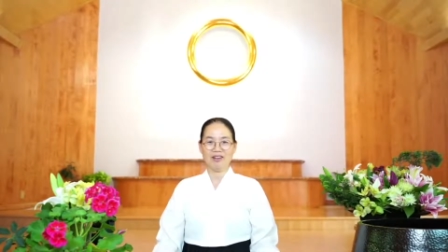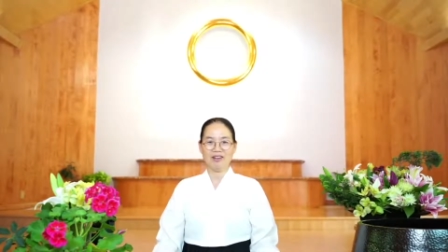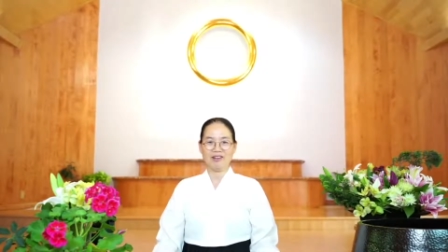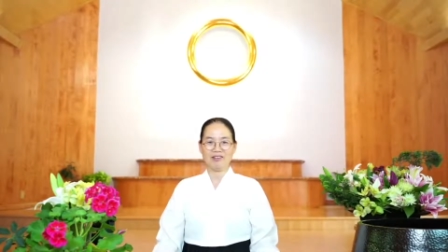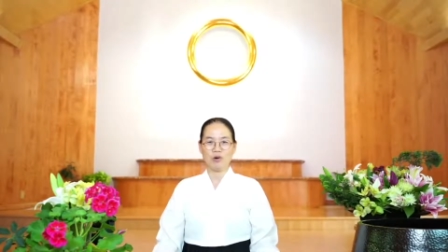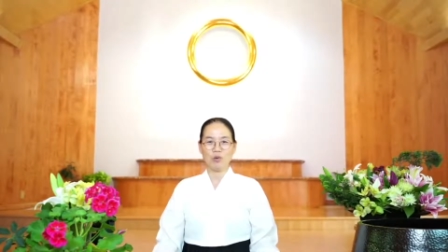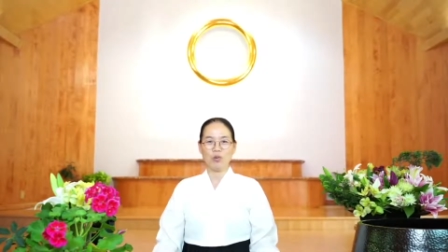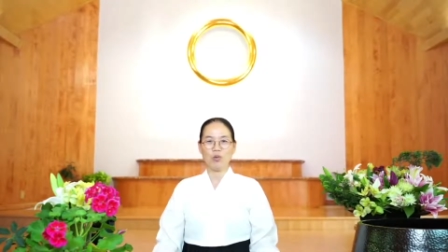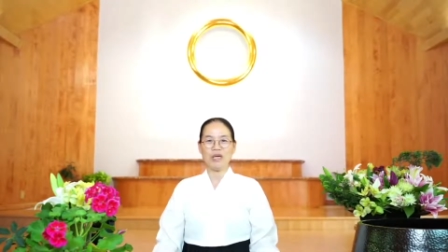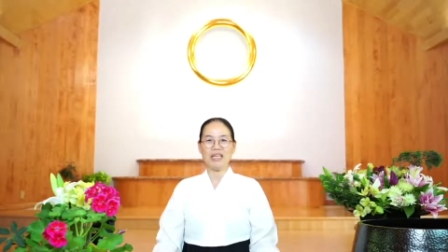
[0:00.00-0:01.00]
is the
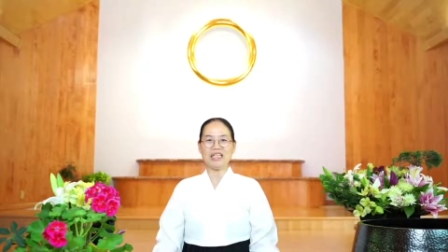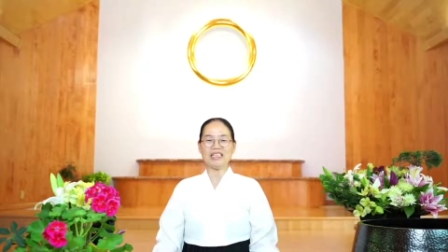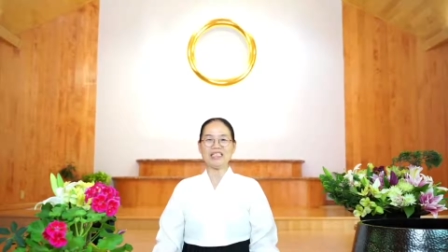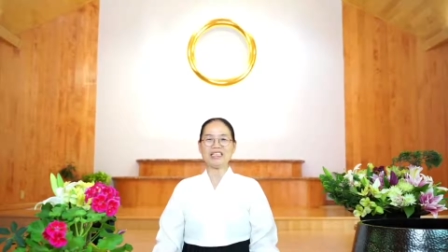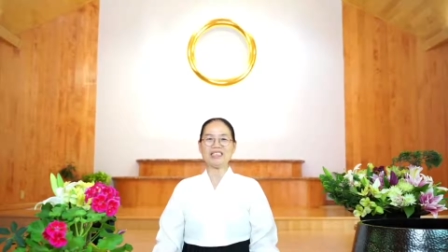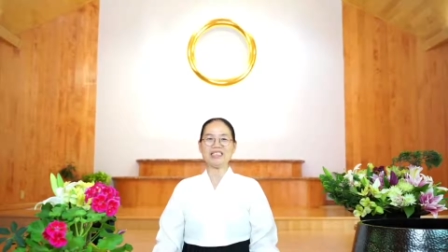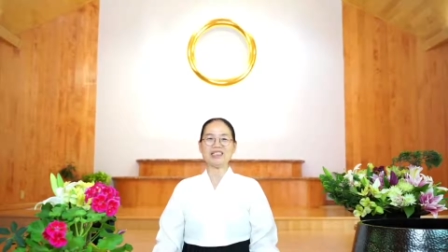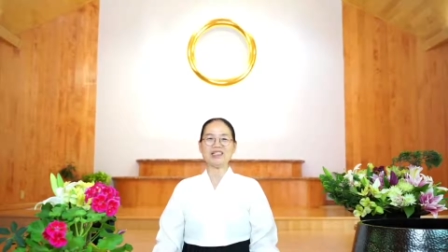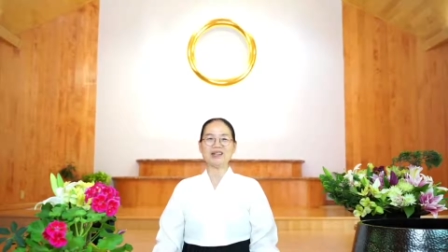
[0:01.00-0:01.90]
wind